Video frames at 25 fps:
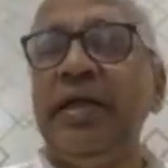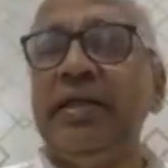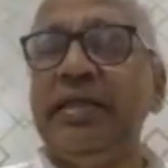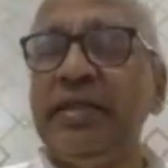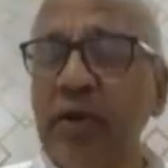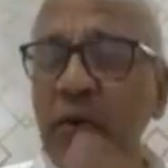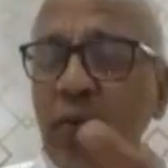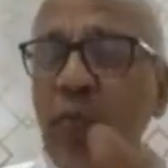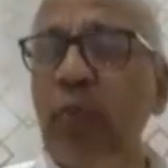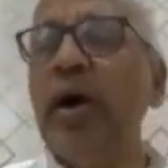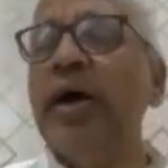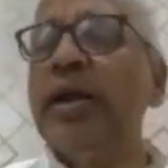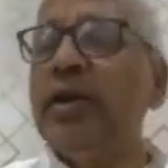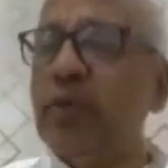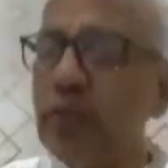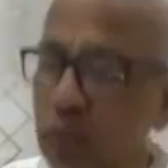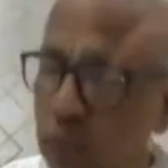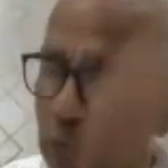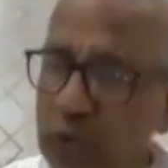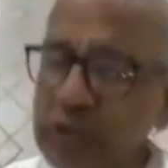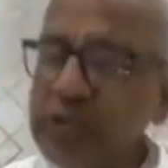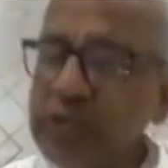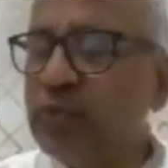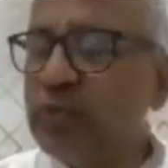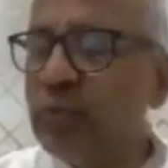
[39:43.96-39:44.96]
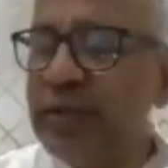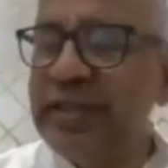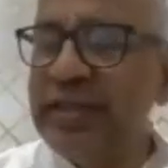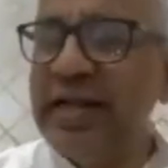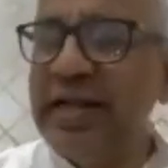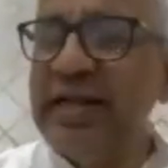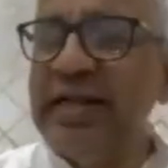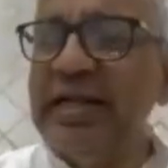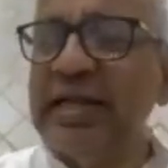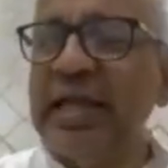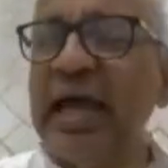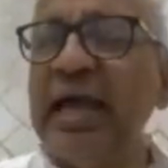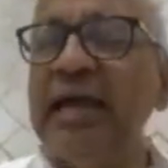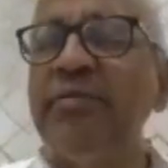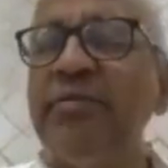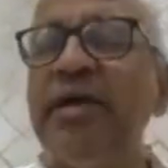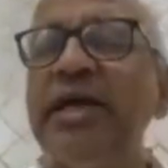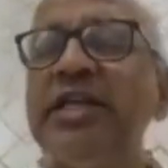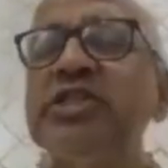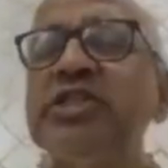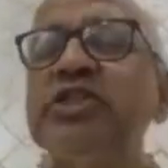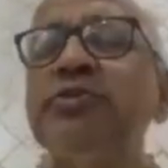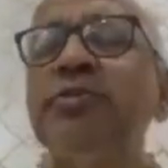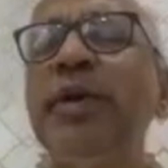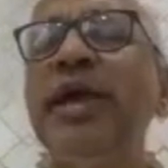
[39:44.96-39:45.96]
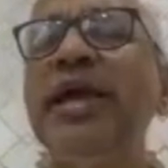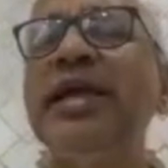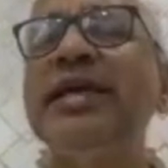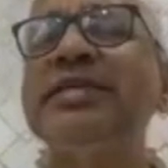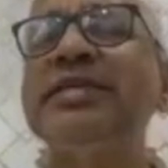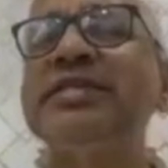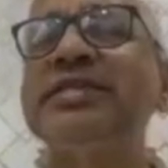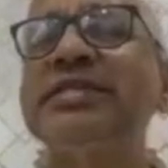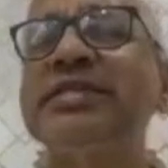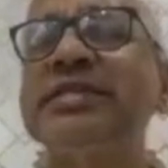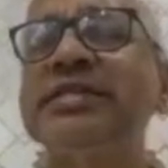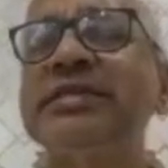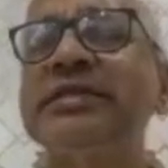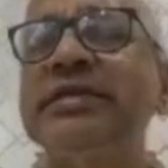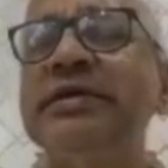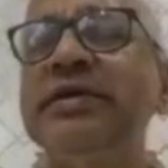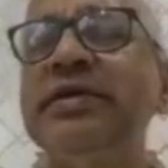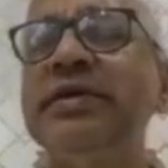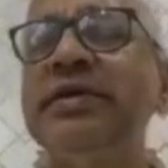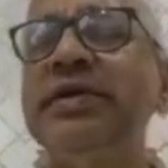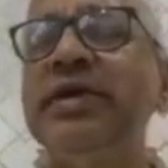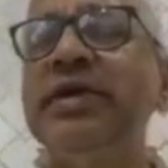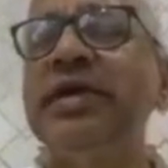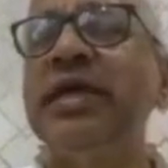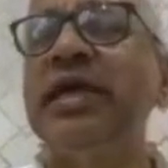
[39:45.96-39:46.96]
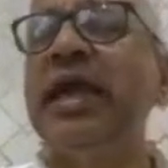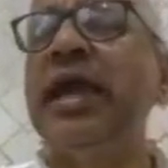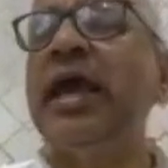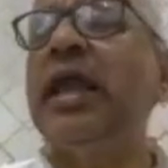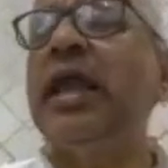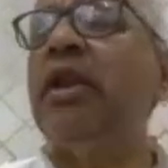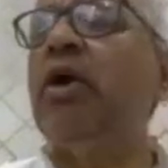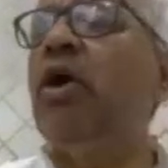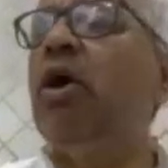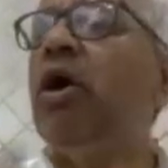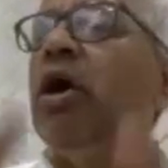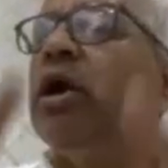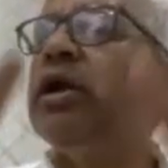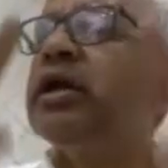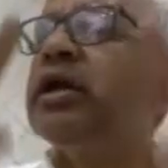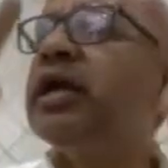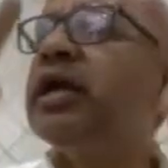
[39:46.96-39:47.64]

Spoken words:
the one who is within time and space cannot